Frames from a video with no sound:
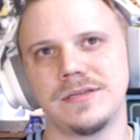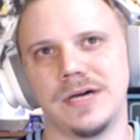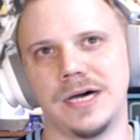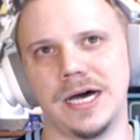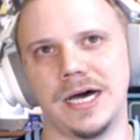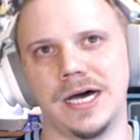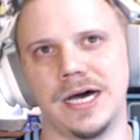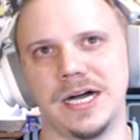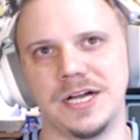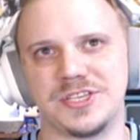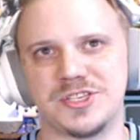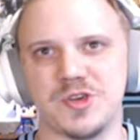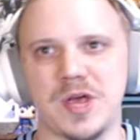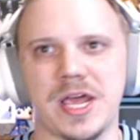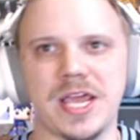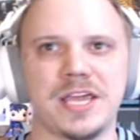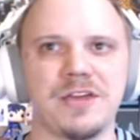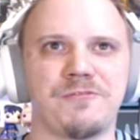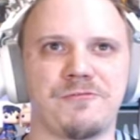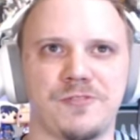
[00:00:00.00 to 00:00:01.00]
Uh,
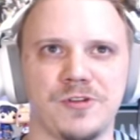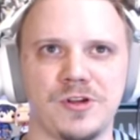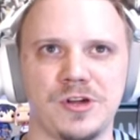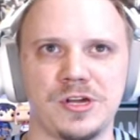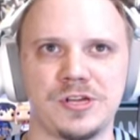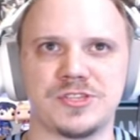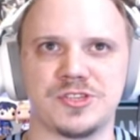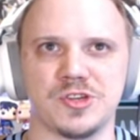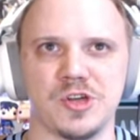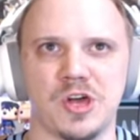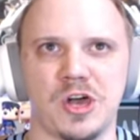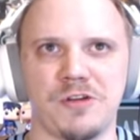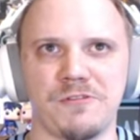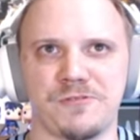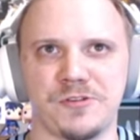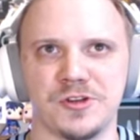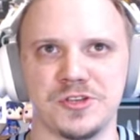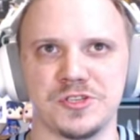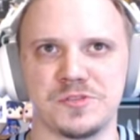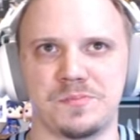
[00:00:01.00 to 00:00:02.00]
striking first, drawing
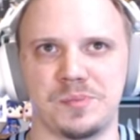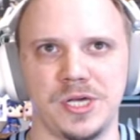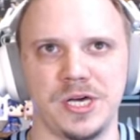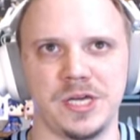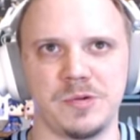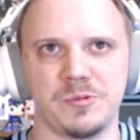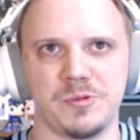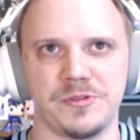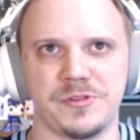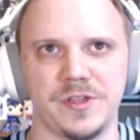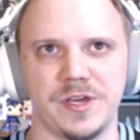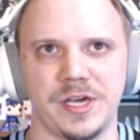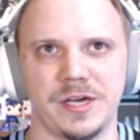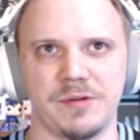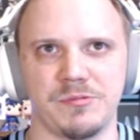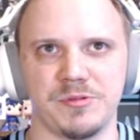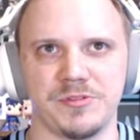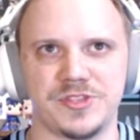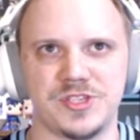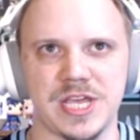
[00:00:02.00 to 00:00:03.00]
first blood with
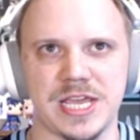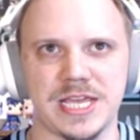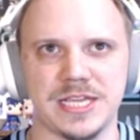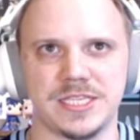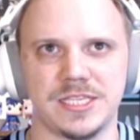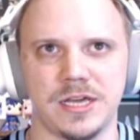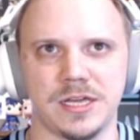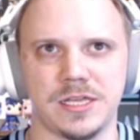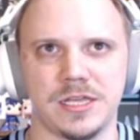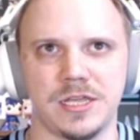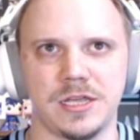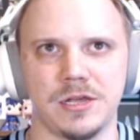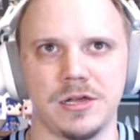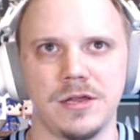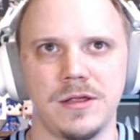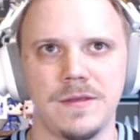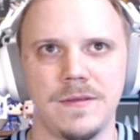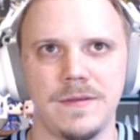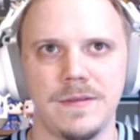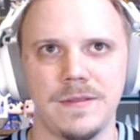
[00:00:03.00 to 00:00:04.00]
uh, with Jay Tuck here.